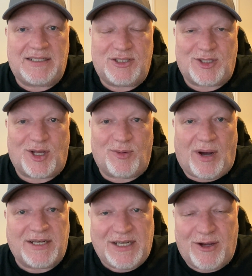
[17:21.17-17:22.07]
So
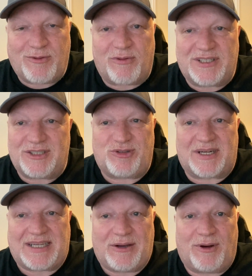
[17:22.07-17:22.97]
I know that this is
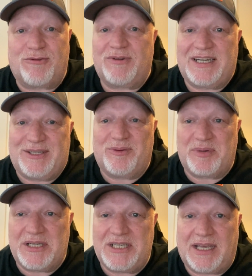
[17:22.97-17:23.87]
dragged out. I really do
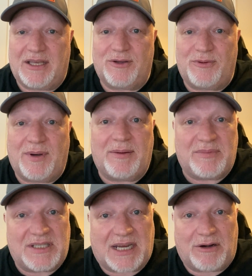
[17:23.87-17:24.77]
appreciate you
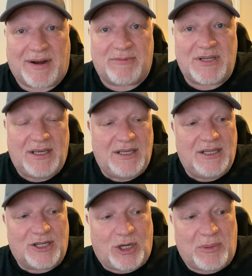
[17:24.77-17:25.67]
sticking around,
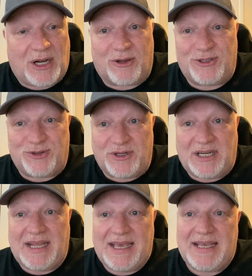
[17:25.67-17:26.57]
coming along and
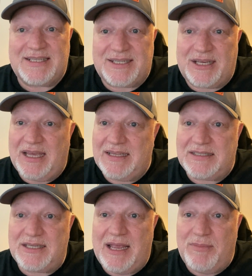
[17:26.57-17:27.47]
joining.
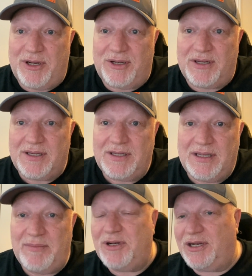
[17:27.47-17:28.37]
It's imminent,
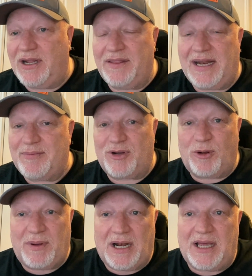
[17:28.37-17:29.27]
and then I'm going
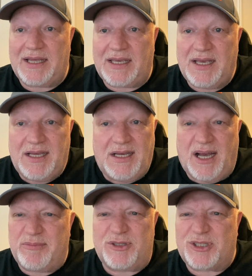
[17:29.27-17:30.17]
to be like,
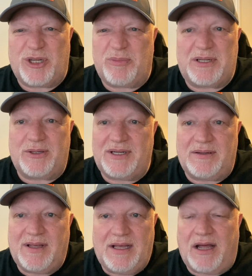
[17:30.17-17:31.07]

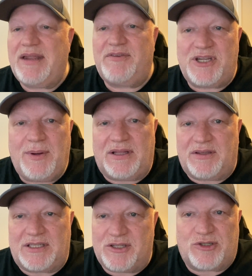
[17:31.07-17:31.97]
I'll never do
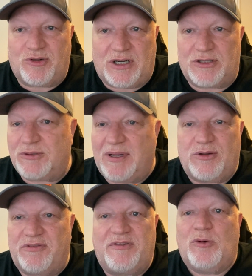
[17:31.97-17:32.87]
anything to the truck. I'll just end
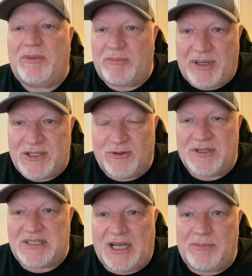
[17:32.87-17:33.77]
up filming bits
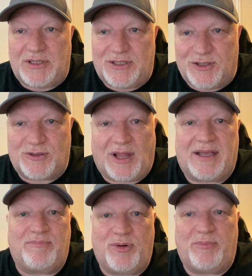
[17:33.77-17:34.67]
all the time and just
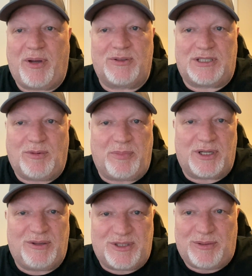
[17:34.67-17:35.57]
like posting them up on
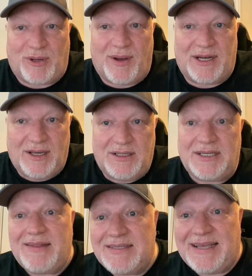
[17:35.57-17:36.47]
YouTube going,
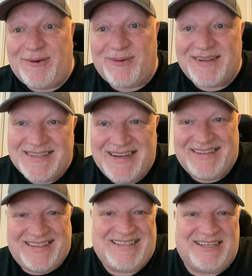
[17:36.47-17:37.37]
check this out.
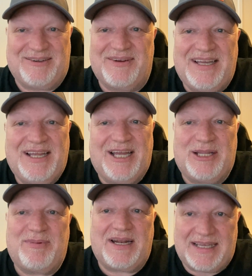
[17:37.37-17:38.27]
And
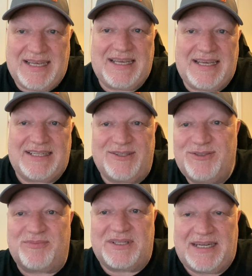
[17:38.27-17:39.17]
you'd be like, yeah, do
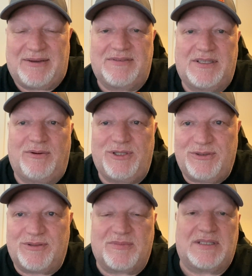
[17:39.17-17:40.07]
something now. Go and do
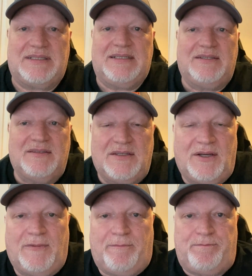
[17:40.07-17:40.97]
something.
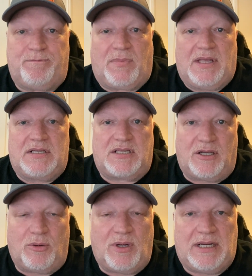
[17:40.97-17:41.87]

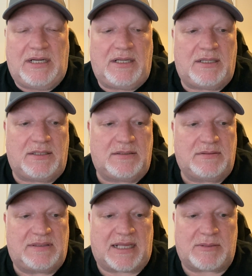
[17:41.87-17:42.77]
So
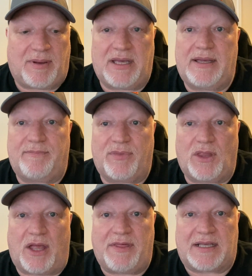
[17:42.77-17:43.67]
that's about it.
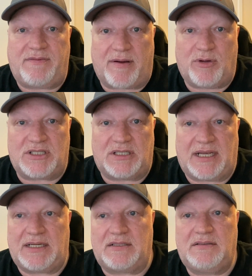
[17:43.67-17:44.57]
Thank you very much
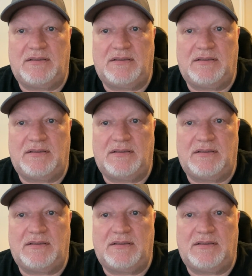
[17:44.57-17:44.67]
indeed.